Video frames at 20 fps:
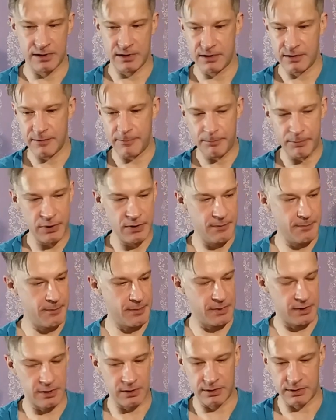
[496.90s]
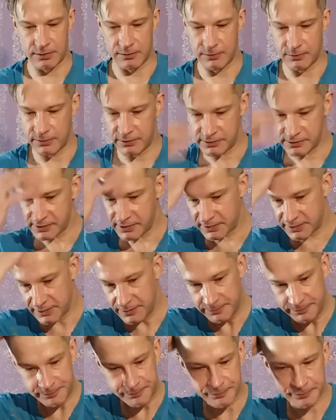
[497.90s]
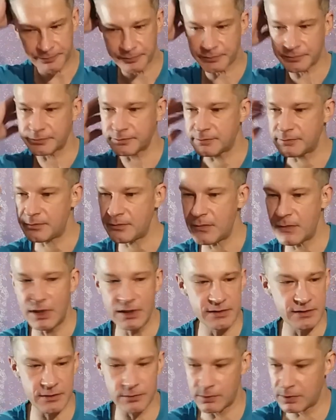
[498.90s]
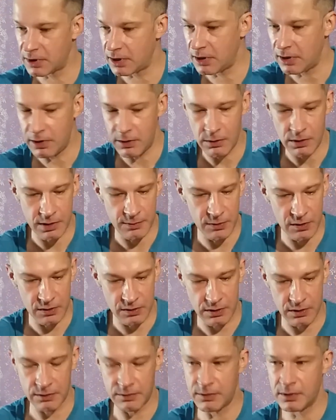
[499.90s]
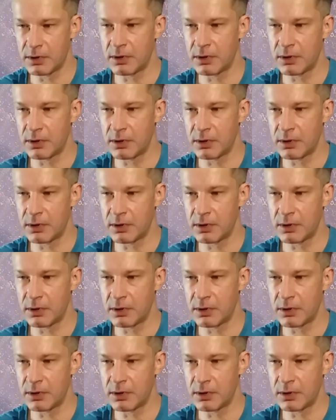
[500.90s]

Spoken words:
Yep, it works. So now I'm gonna